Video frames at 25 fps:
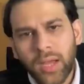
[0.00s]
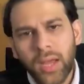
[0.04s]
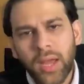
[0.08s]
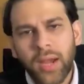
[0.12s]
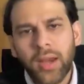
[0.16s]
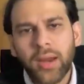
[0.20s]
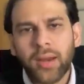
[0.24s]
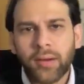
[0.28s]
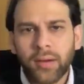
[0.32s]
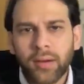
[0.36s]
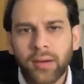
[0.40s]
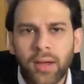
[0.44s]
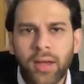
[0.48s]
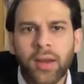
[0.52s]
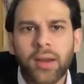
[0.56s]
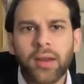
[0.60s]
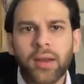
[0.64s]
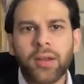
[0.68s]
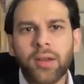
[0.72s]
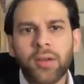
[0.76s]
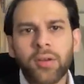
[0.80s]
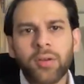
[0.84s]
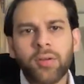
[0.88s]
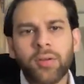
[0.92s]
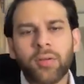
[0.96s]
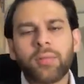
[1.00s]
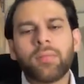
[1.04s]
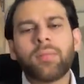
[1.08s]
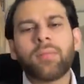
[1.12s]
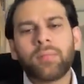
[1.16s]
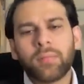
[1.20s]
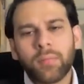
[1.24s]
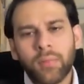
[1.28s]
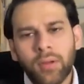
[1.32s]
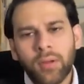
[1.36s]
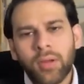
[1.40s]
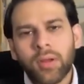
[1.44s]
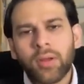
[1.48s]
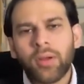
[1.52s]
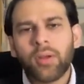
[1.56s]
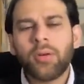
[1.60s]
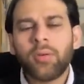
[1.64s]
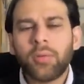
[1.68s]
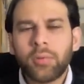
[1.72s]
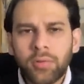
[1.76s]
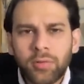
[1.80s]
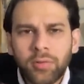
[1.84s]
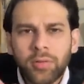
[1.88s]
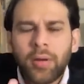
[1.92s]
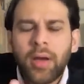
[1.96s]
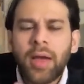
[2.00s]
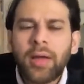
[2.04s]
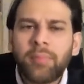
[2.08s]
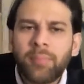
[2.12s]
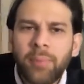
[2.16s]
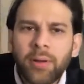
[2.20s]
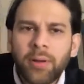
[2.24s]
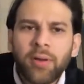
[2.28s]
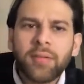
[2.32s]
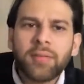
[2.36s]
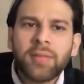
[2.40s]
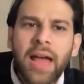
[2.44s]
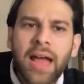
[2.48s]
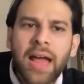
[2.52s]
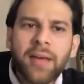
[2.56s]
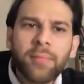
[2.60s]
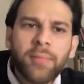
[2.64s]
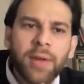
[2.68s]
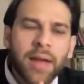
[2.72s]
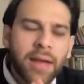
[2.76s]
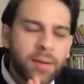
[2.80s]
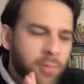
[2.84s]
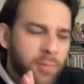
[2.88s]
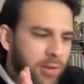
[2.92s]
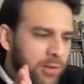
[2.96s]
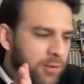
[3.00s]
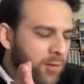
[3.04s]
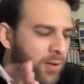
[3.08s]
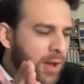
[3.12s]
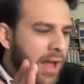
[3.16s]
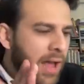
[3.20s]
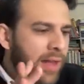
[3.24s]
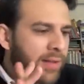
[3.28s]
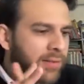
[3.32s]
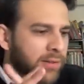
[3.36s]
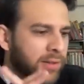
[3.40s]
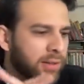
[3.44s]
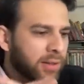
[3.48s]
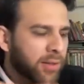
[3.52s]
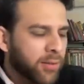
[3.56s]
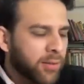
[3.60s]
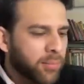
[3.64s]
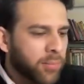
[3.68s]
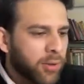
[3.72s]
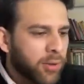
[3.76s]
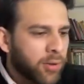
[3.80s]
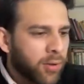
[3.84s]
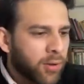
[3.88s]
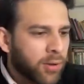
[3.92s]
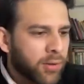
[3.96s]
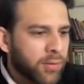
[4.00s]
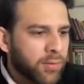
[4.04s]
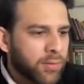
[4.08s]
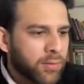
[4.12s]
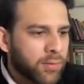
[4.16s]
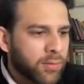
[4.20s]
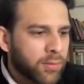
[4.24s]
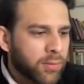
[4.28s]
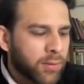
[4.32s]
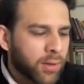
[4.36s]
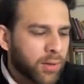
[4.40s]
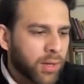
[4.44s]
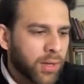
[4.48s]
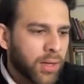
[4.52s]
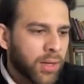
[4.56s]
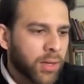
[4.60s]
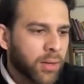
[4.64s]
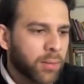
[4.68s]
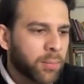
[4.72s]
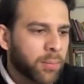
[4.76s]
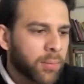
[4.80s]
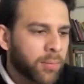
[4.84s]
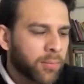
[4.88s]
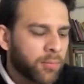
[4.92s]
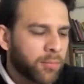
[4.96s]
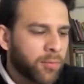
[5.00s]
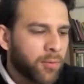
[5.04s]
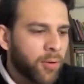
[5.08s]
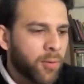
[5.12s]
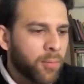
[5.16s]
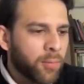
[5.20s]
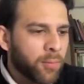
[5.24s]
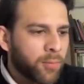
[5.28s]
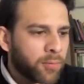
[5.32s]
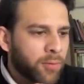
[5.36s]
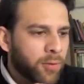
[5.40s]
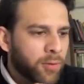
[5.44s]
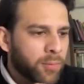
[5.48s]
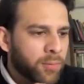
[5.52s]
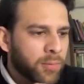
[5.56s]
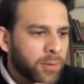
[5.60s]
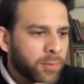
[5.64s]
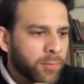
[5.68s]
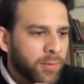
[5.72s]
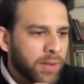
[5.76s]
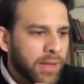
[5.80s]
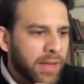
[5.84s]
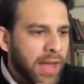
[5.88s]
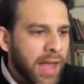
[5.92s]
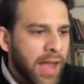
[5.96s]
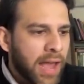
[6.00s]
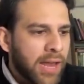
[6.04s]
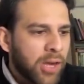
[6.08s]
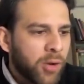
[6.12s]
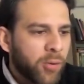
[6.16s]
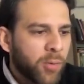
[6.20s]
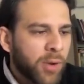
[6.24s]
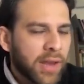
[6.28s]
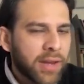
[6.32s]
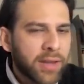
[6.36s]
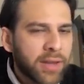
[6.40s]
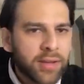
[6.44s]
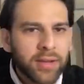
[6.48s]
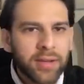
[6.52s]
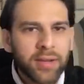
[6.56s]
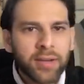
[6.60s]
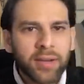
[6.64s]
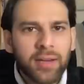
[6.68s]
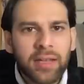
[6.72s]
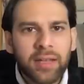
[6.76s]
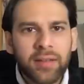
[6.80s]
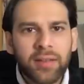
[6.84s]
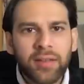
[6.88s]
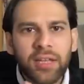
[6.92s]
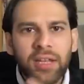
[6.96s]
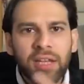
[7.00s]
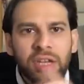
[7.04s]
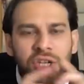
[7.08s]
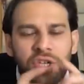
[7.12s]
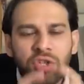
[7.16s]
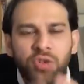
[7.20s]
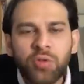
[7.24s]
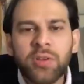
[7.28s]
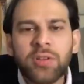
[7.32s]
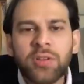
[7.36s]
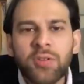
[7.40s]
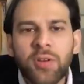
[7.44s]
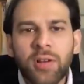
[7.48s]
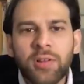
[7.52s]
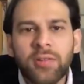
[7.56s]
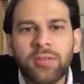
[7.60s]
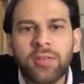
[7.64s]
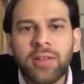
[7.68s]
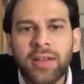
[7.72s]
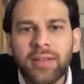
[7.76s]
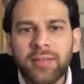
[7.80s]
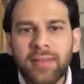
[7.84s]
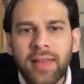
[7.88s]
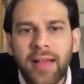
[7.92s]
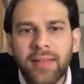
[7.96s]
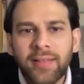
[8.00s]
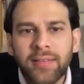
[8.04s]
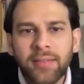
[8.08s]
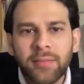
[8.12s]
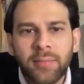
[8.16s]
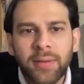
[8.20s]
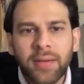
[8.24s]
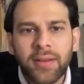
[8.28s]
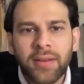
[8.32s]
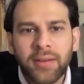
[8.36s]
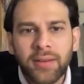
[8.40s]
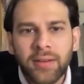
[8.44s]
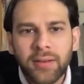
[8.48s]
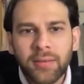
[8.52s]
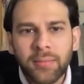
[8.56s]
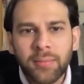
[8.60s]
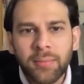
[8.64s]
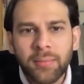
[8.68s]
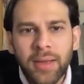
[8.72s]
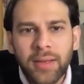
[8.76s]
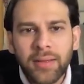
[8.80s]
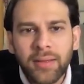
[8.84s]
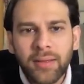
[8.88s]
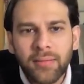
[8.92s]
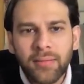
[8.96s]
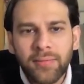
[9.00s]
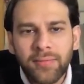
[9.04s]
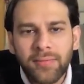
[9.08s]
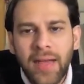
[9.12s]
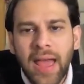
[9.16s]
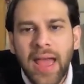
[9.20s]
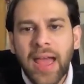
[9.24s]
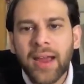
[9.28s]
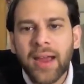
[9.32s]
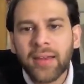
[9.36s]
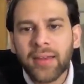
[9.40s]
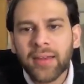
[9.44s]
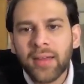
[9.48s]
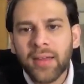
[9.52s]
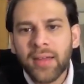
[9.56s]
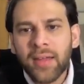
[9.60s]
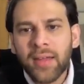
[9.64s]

Correct, correct no uh, because i'm i'm also asking because uh, from from the way i look at it the issue is also exacerbated by the fact